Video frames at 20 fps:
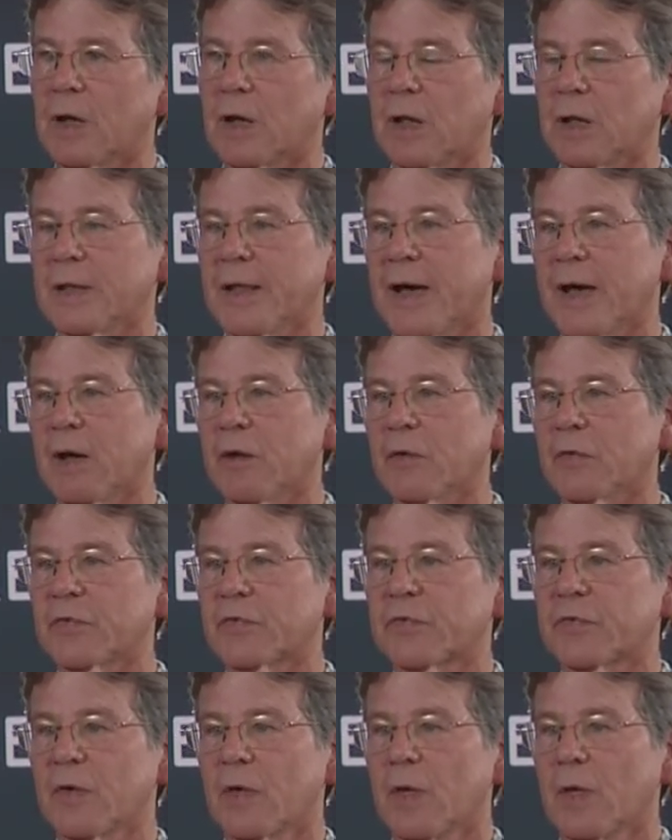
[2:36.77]

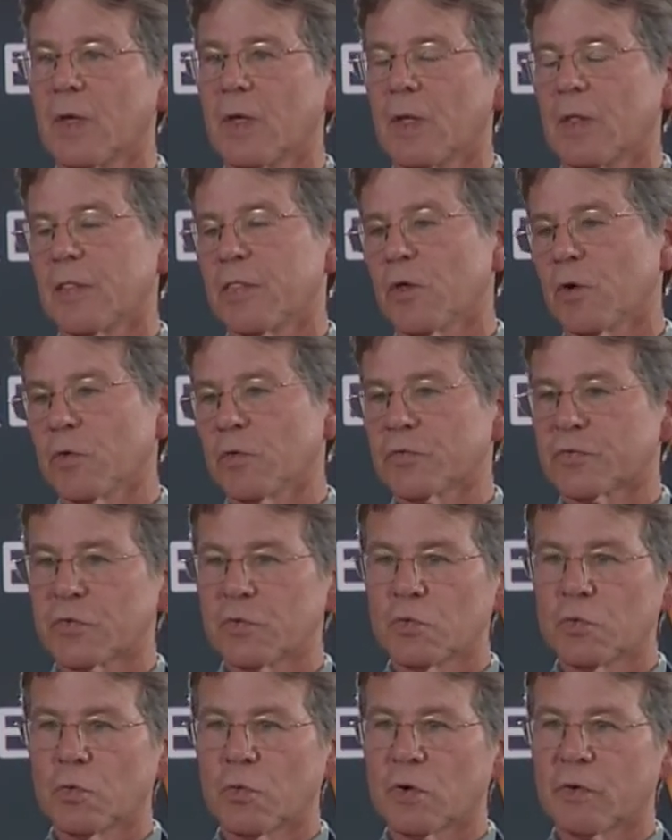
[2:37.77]
allows those
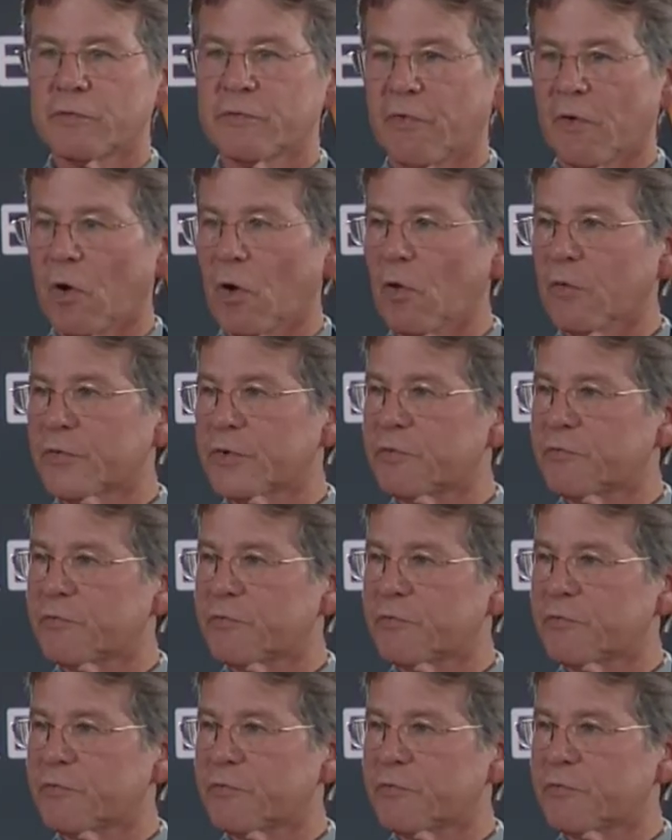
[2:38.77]
who are involved